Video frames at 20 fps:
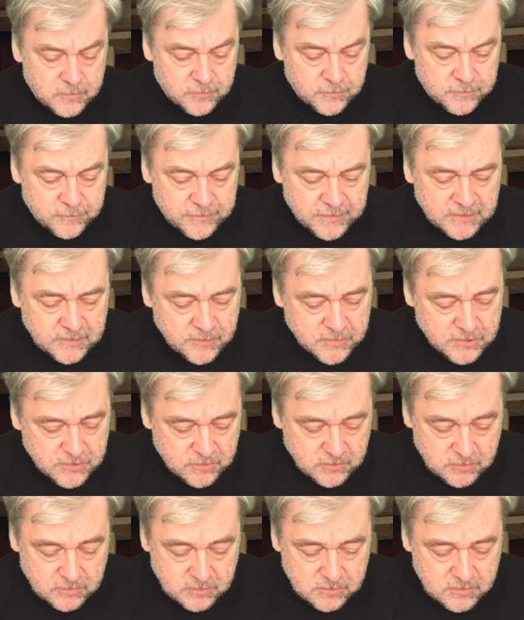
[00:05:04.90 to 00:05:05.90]
film
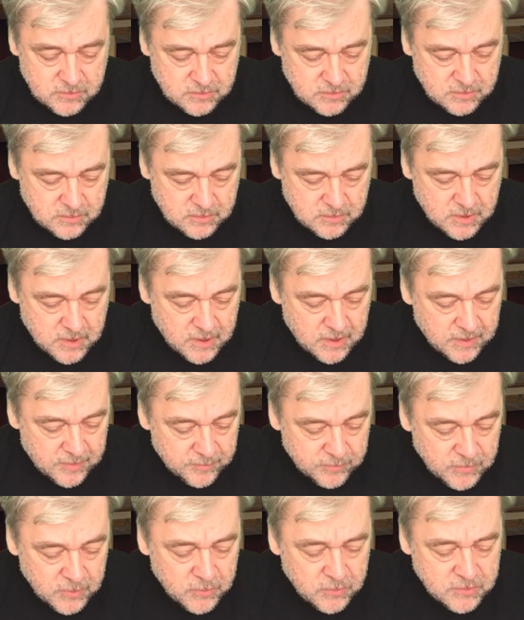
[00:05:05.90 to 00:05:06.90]
scores,
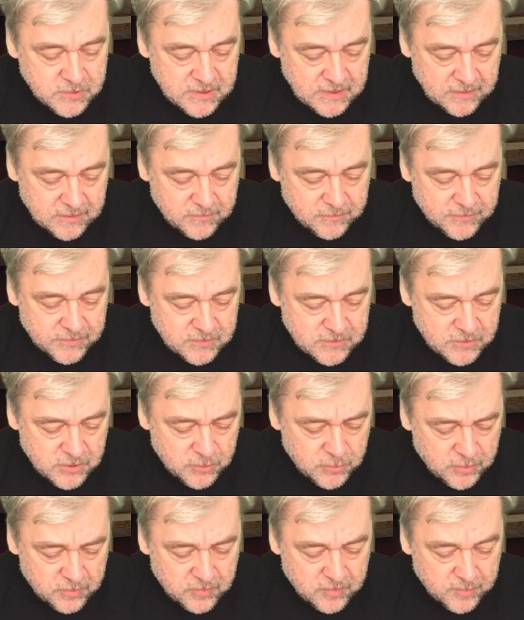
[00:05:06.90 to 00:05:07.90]
music for
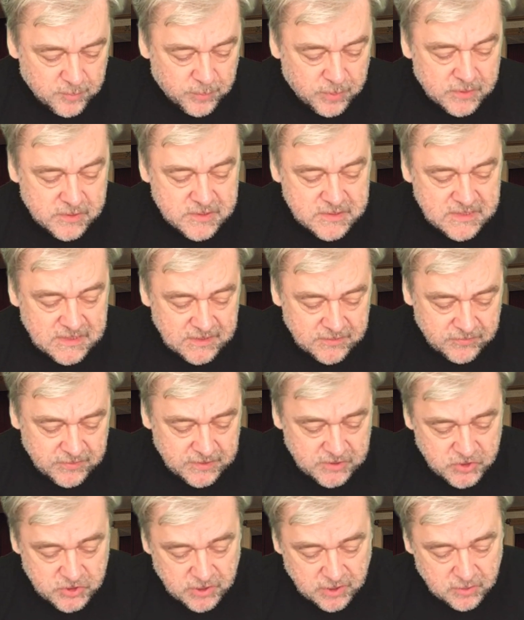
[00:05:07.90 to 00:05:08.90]
200 plus TV
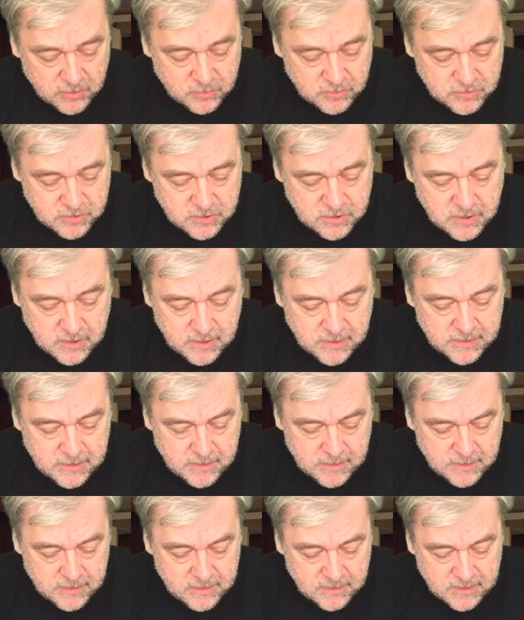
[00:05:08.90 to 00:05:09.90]
shows,
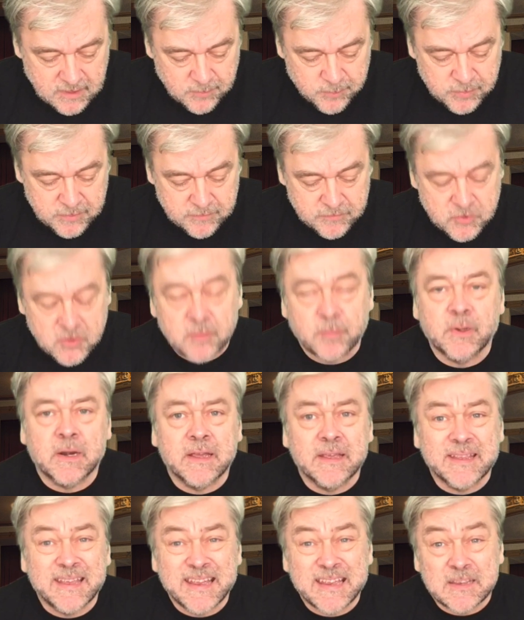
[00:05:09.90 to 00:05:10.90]
and a couple of
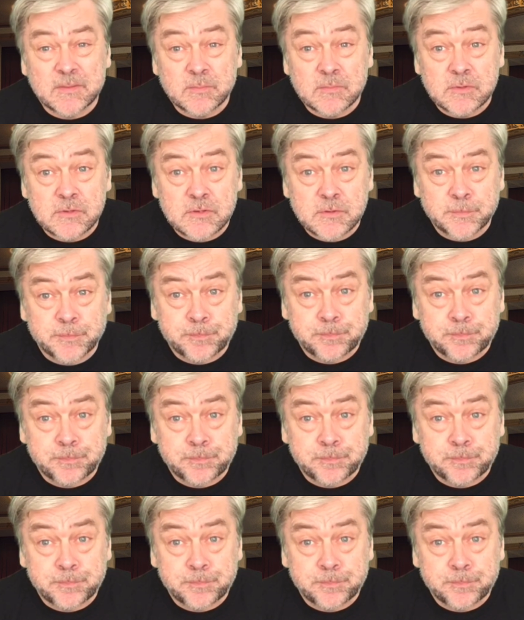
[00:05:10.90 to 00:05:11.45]
AAA games.